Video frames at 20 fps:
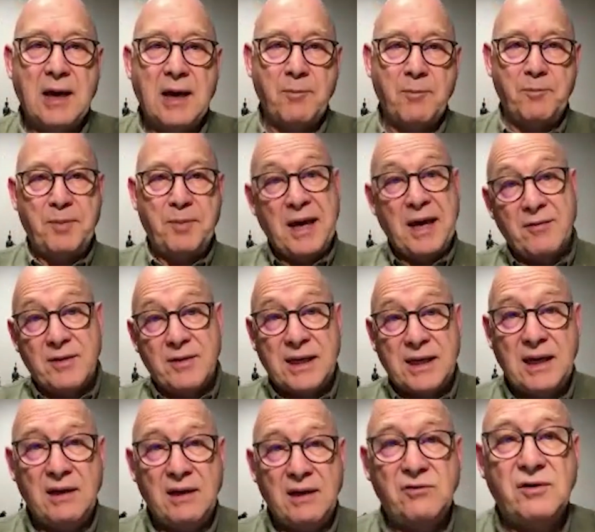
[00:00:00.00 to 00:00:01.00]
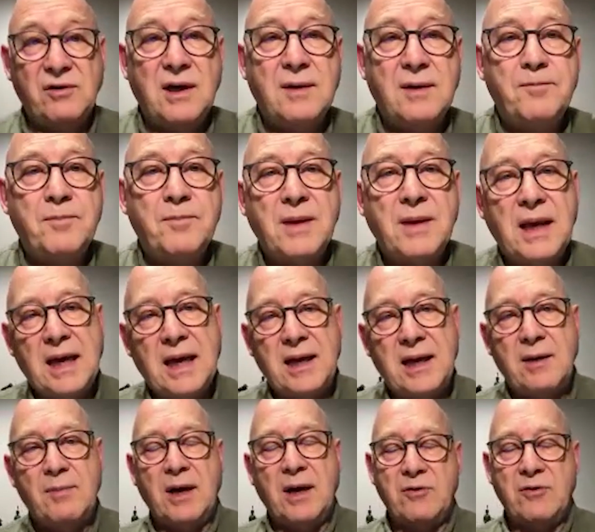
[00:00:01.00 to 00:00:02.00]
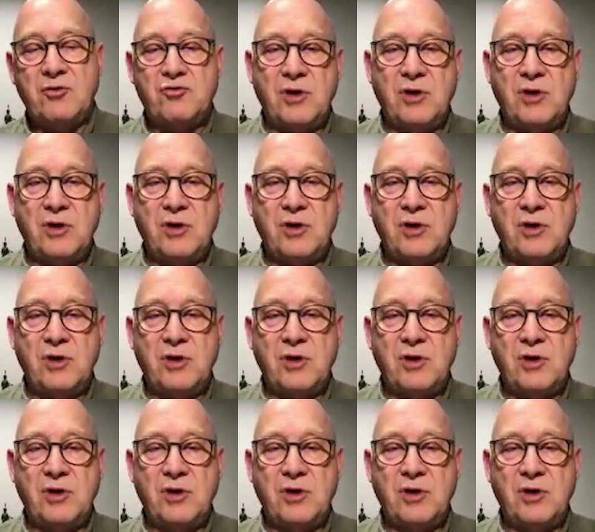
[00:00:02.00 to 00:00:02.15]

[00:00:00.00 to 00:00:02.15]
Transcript: about the cancer and about